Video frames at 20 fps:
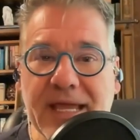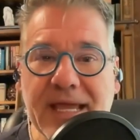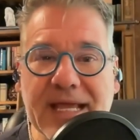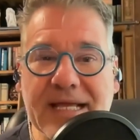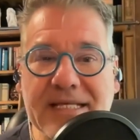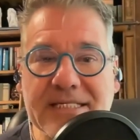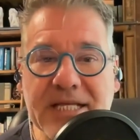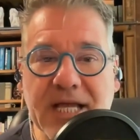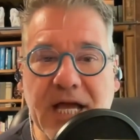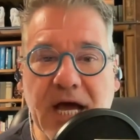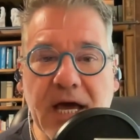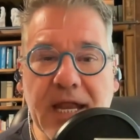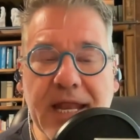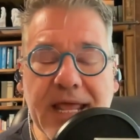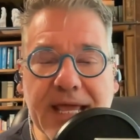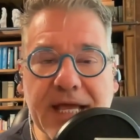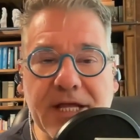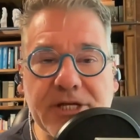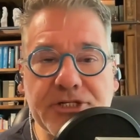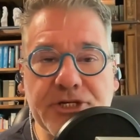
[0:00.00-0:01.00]
is
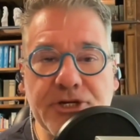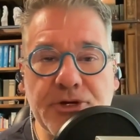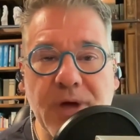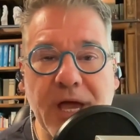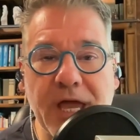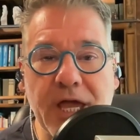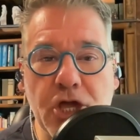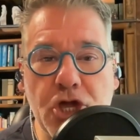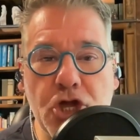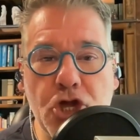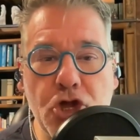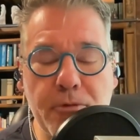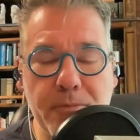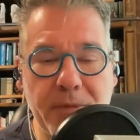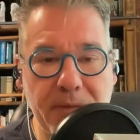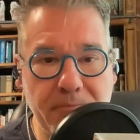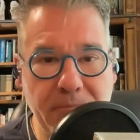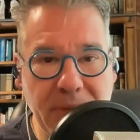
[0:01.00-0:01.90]
cutting into a human